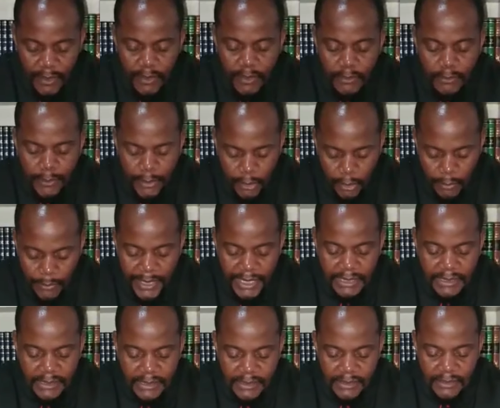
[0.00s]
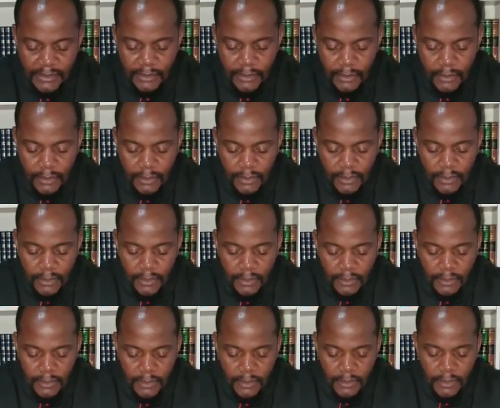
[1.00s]
We commit
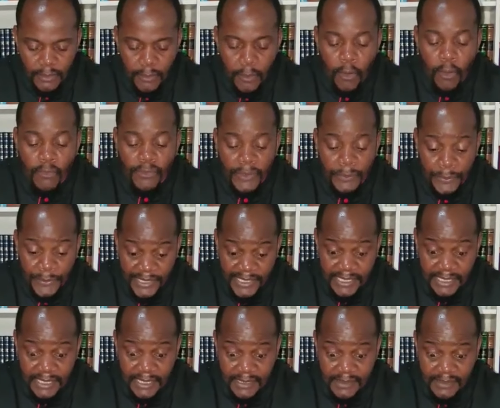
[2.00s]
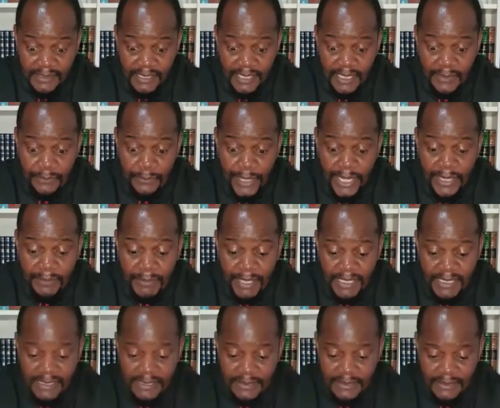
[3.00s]
all the presidents and prime
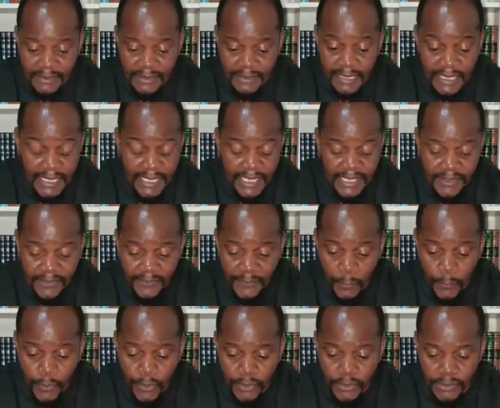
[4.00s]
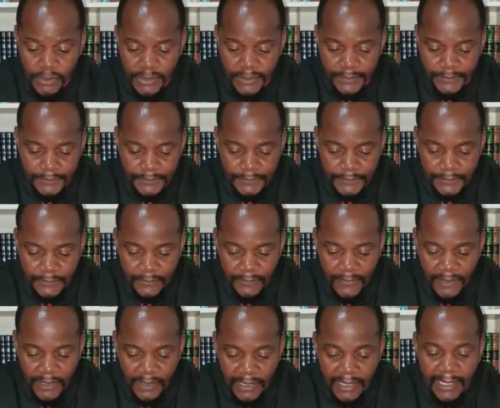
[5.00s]
ministers, leaders of the world,
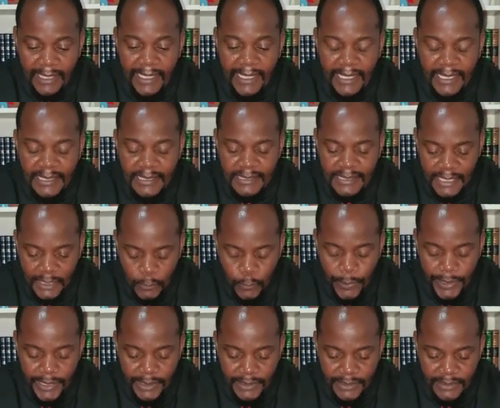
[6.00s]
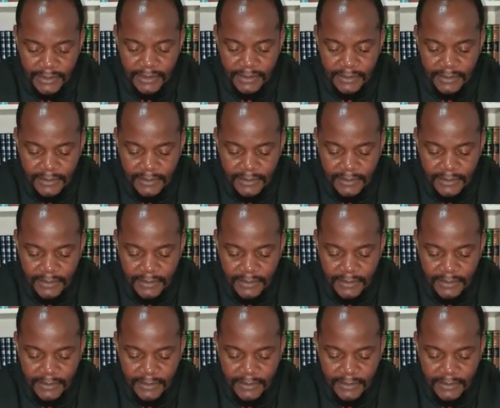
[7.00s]
kings and queens.